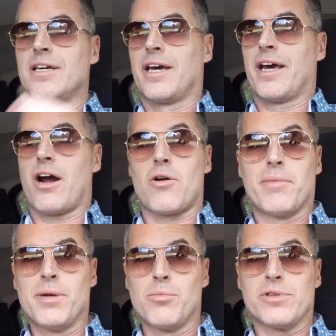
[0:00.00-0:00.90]
And I
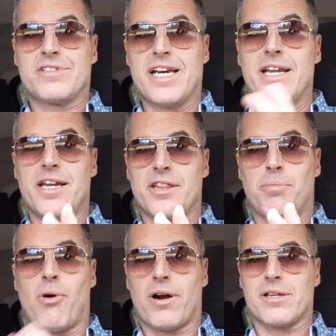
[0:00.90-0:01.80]
remember sitting in the
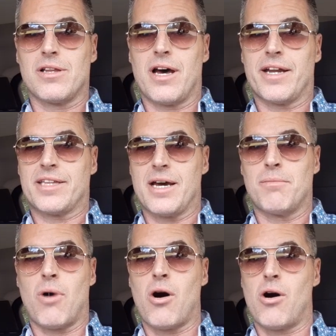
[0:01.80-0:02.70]
parking lot at that
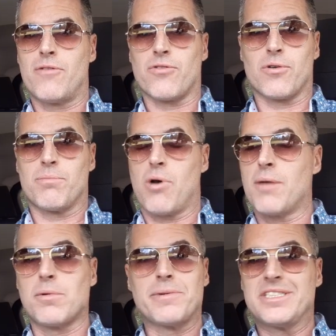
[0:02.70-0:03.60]
mall for
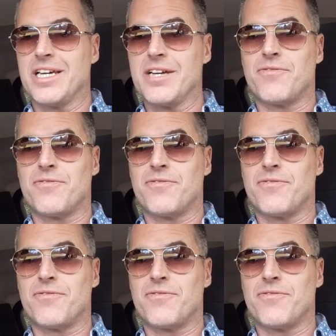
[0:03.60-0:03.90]
probably 10,